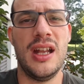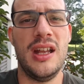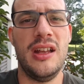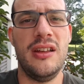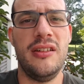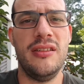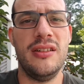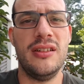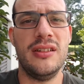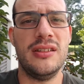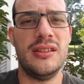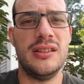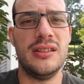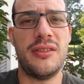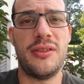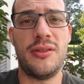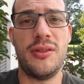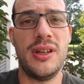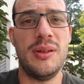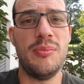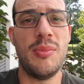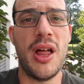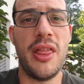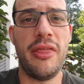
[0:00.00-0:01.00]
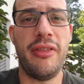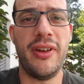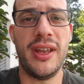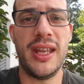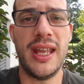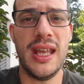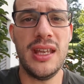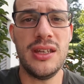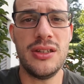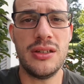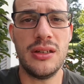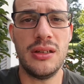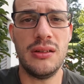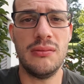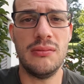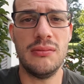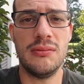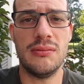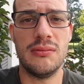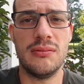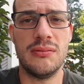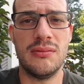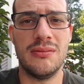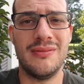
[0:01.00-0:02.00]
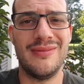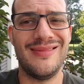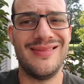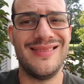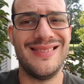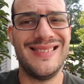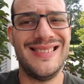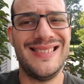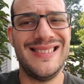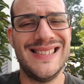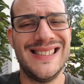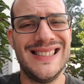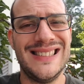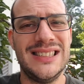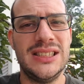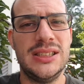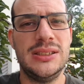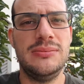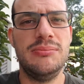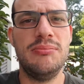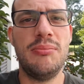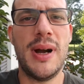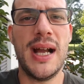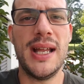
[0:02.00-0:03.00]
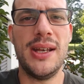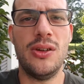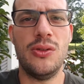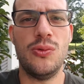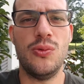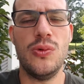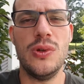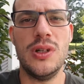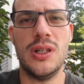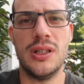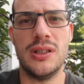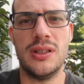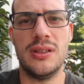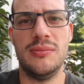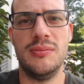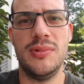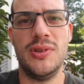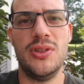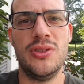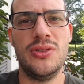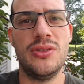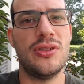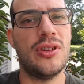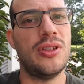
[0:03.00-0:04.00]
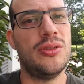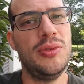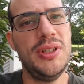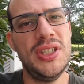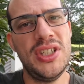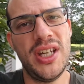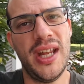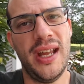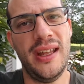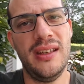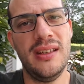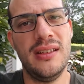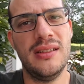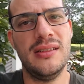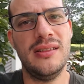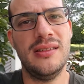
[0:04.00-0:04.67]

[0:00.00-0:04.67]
3-month vacation, it might not work because you're not rich yet.